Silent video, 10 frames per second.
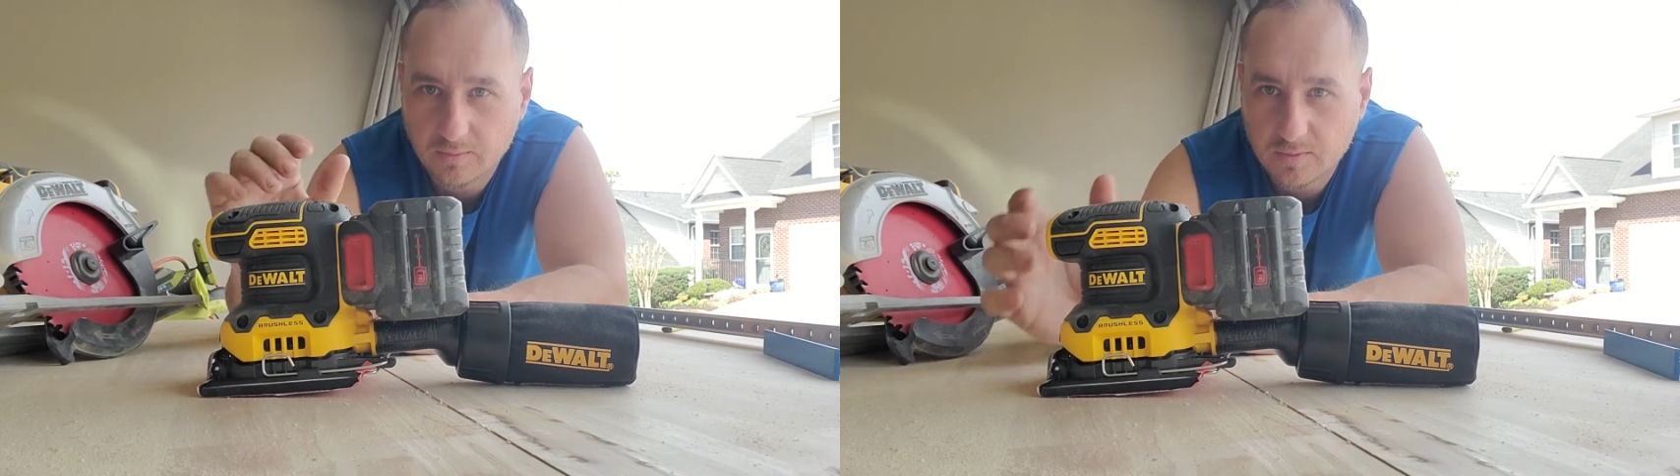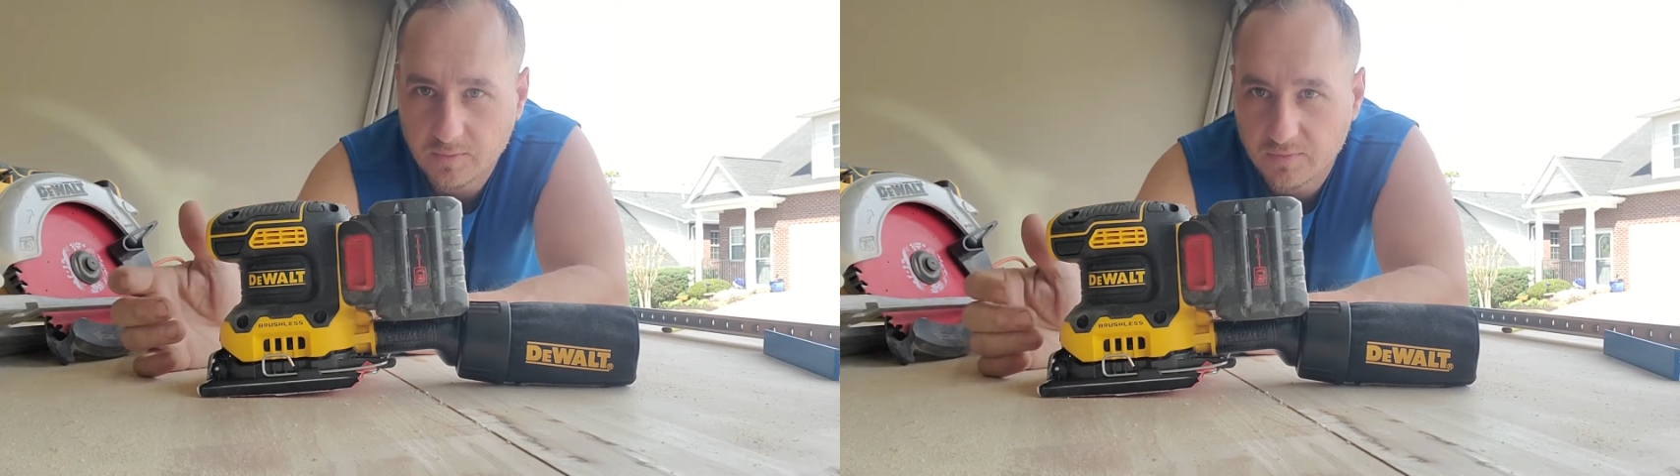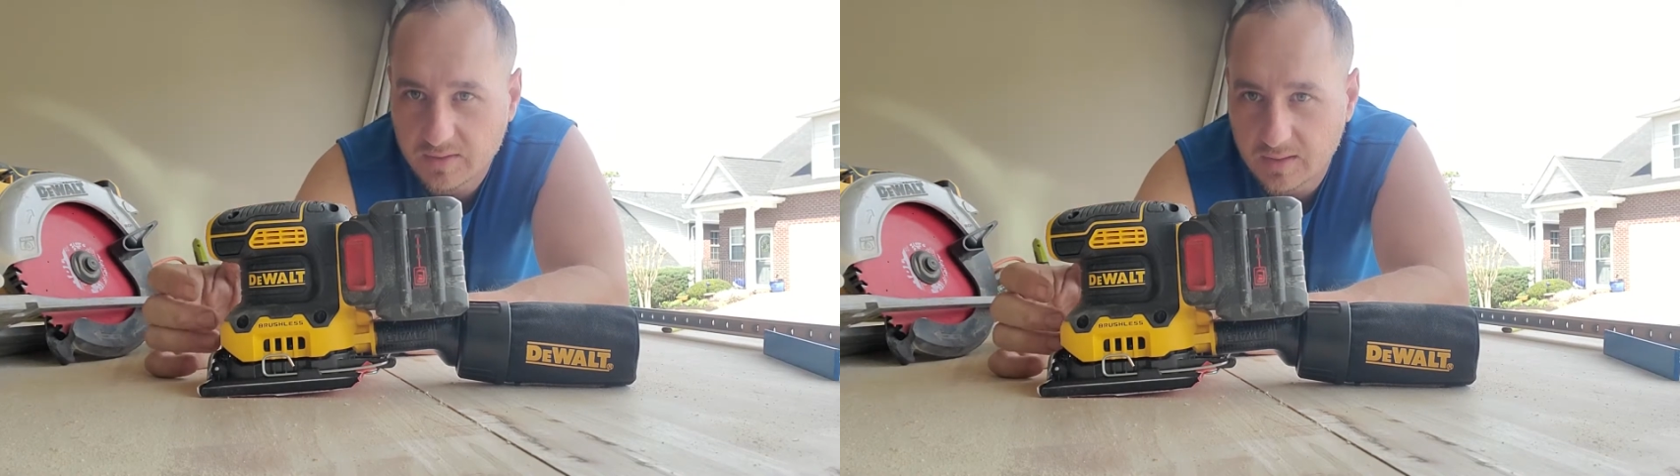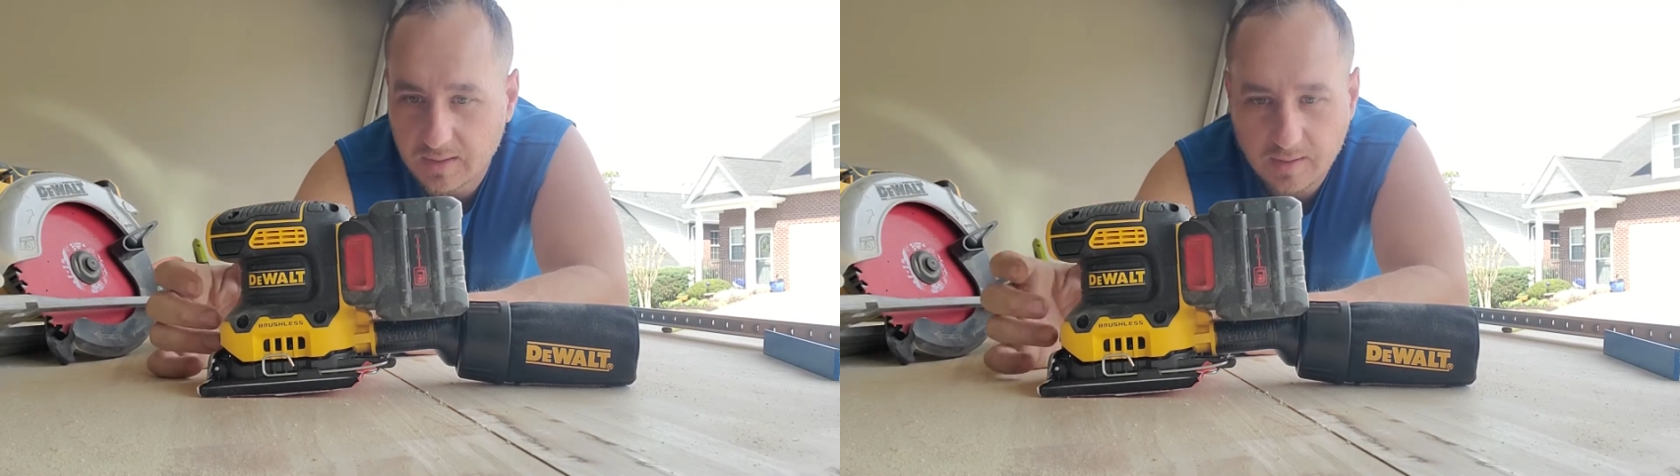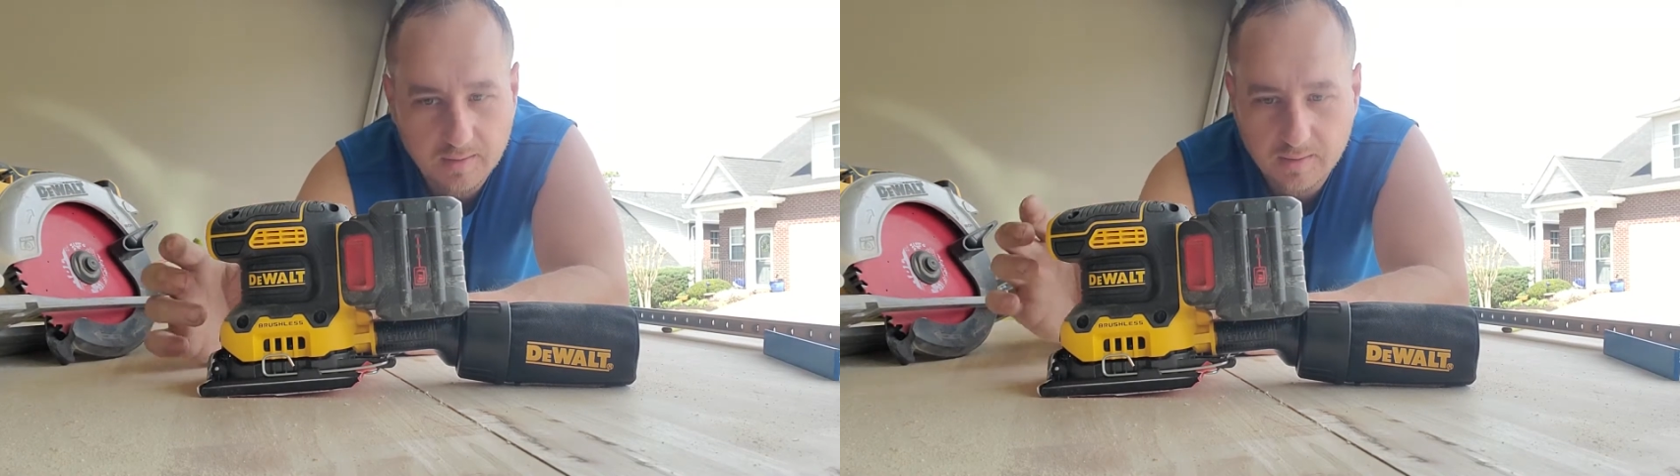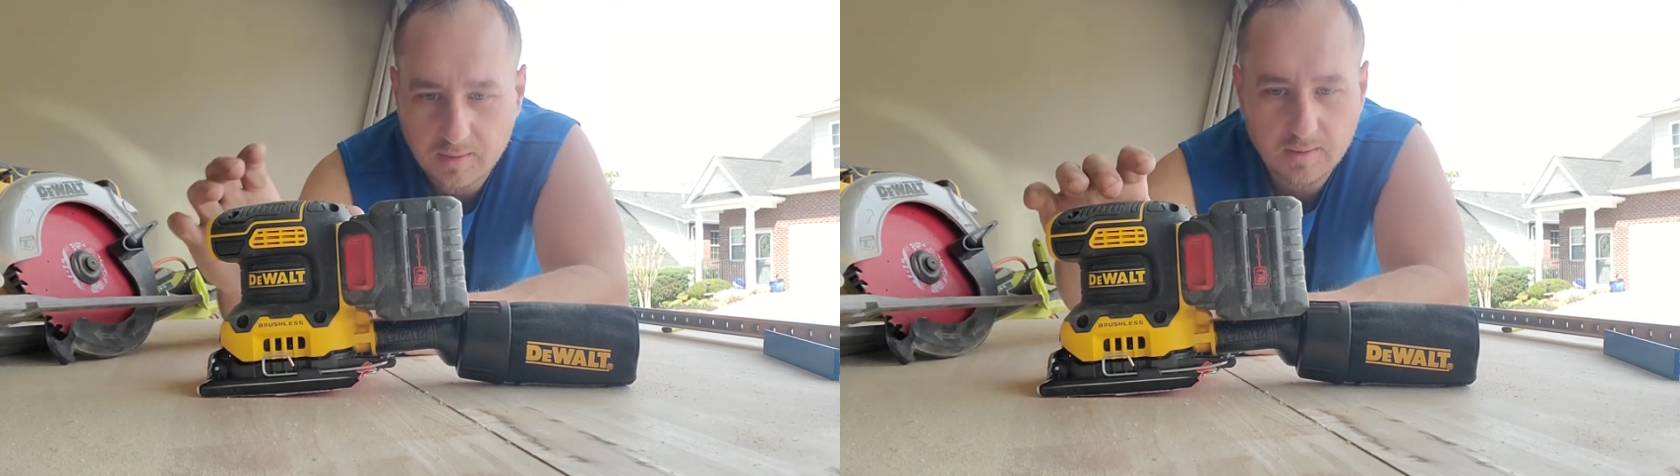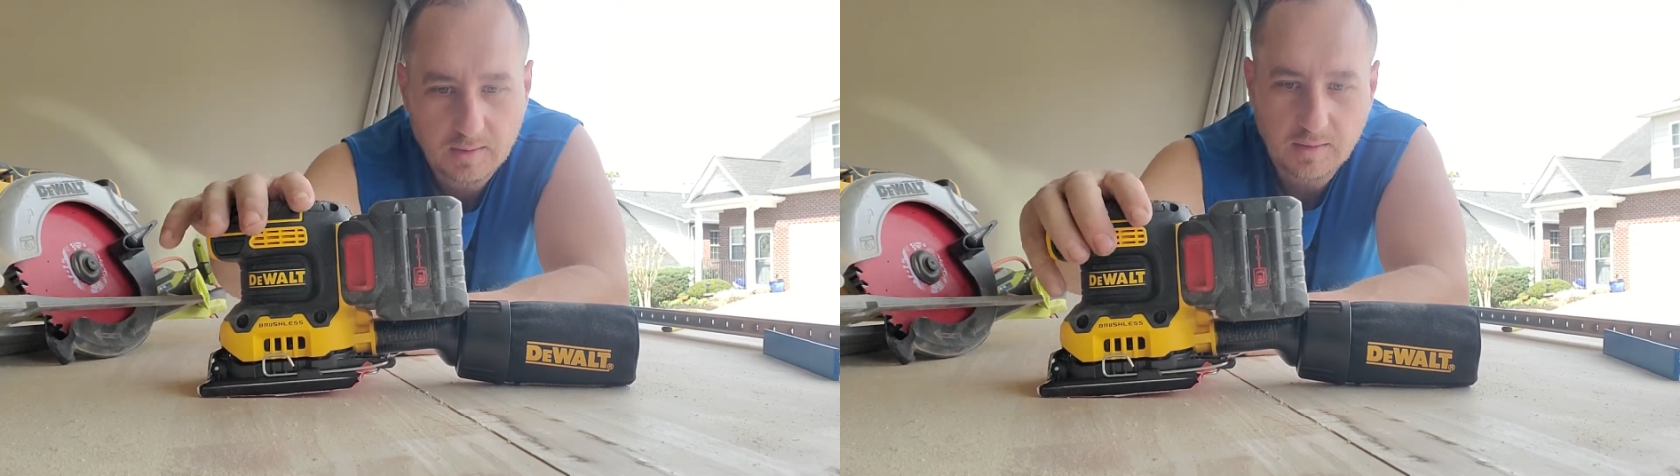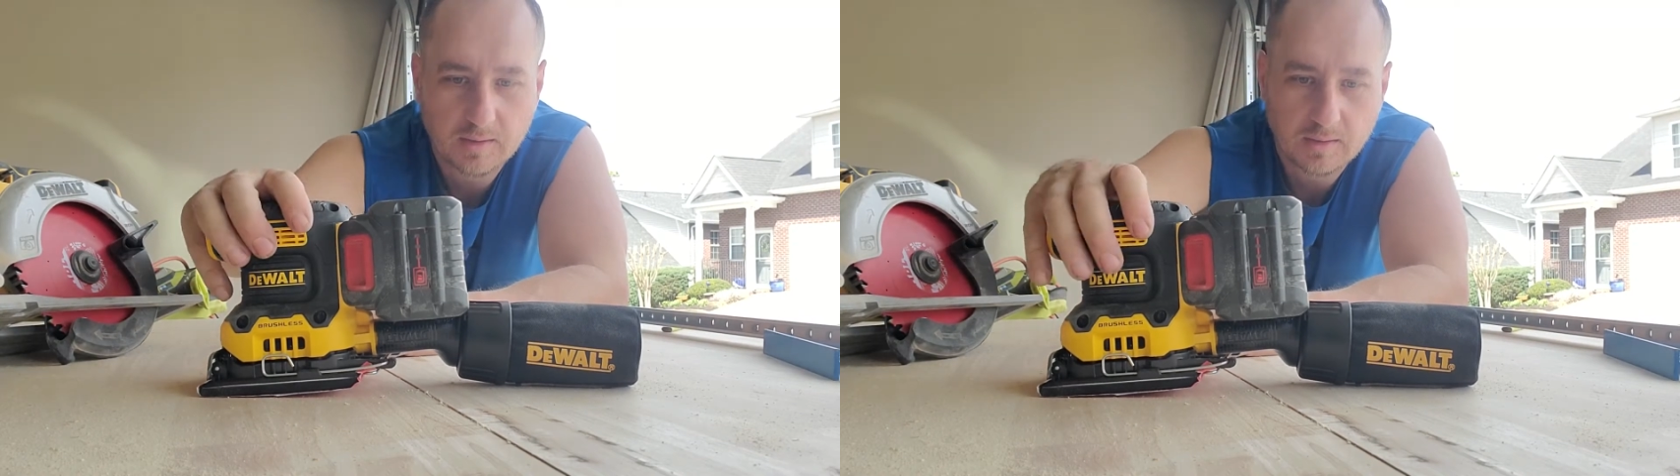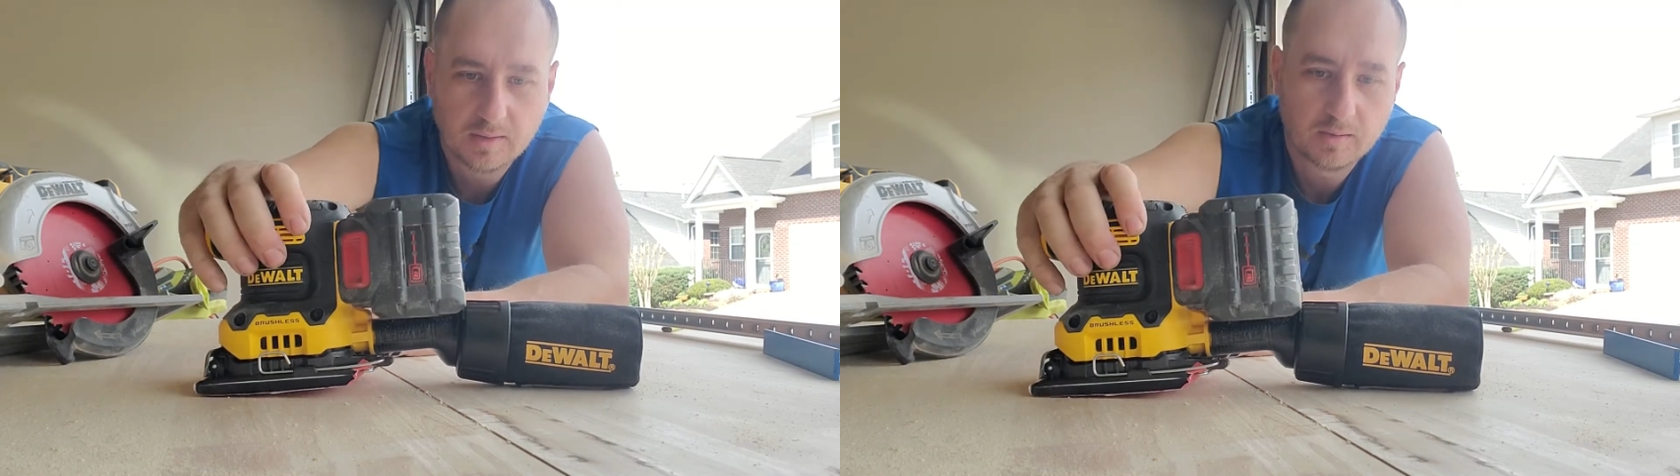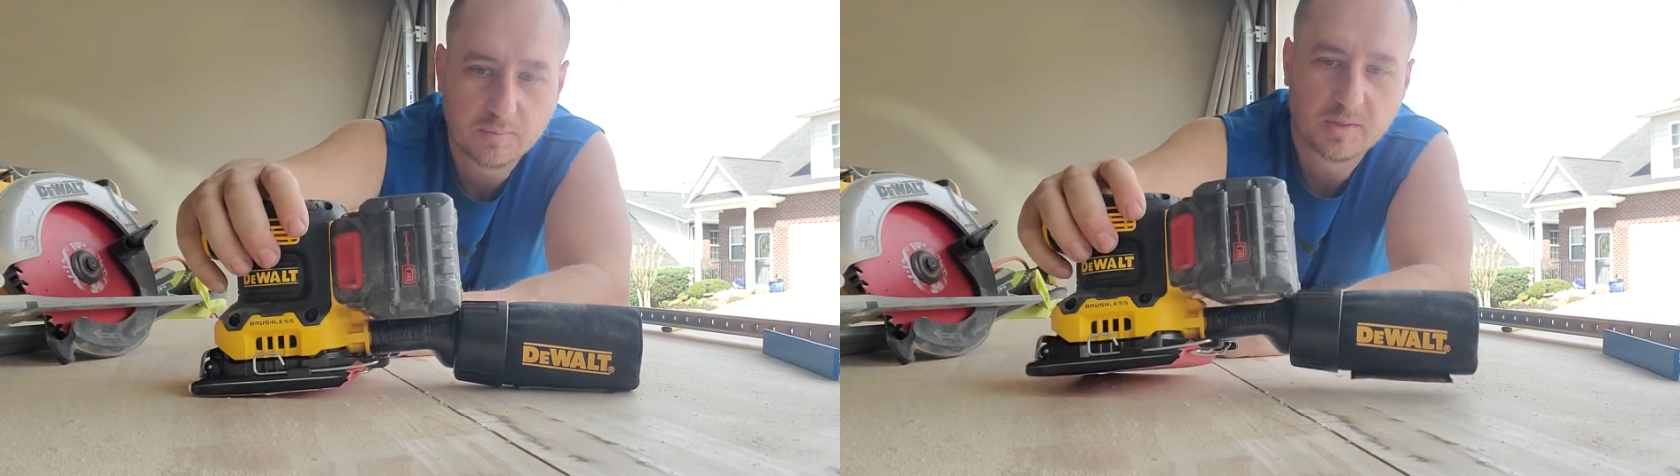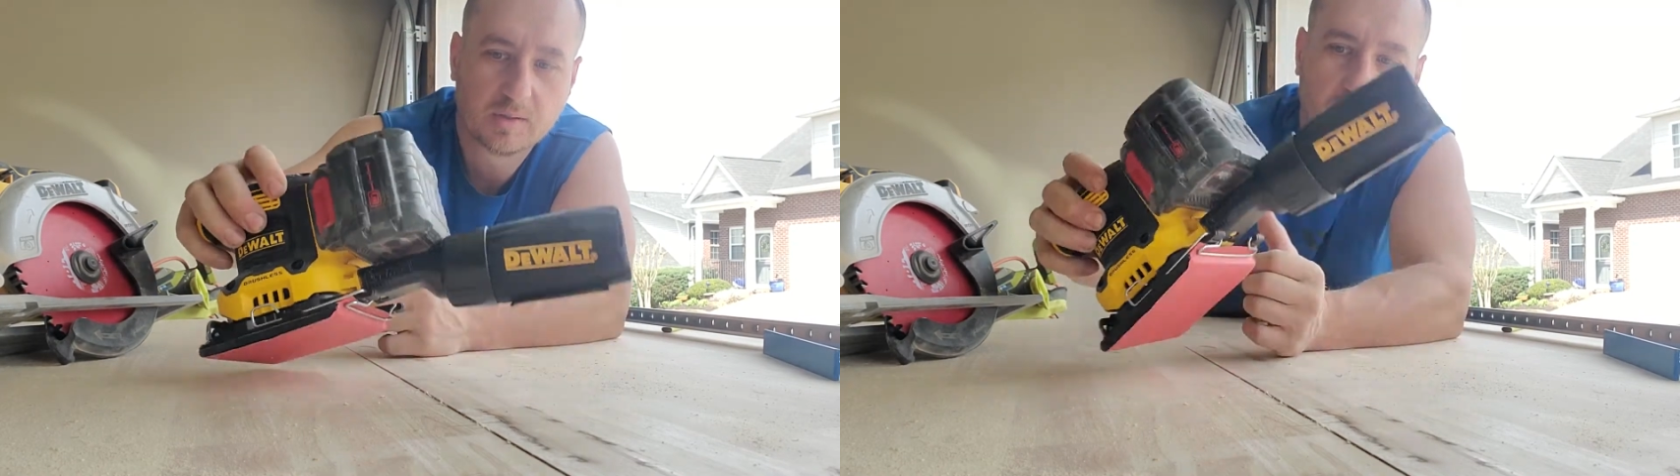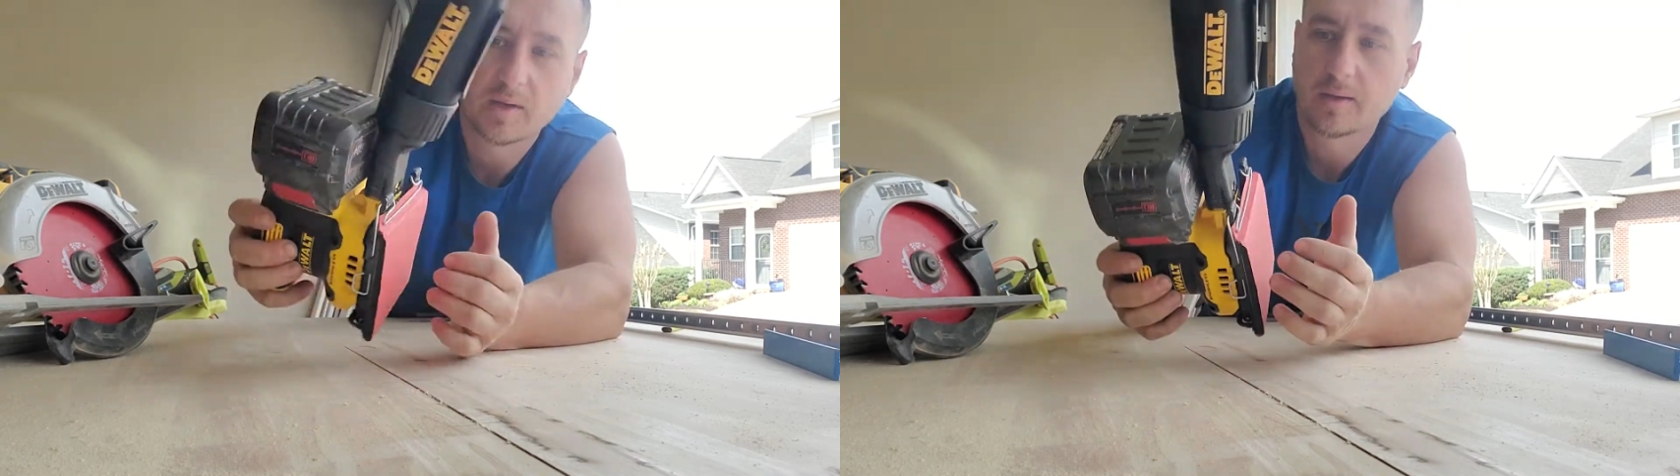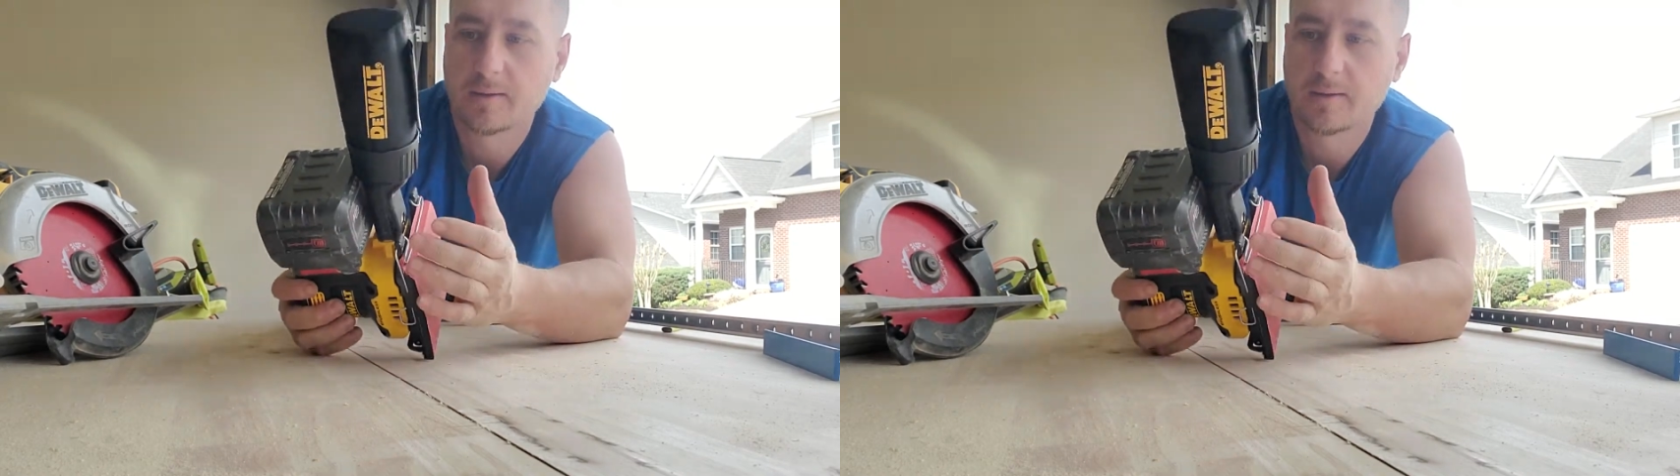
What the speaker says: surface like that, it'll be in the way.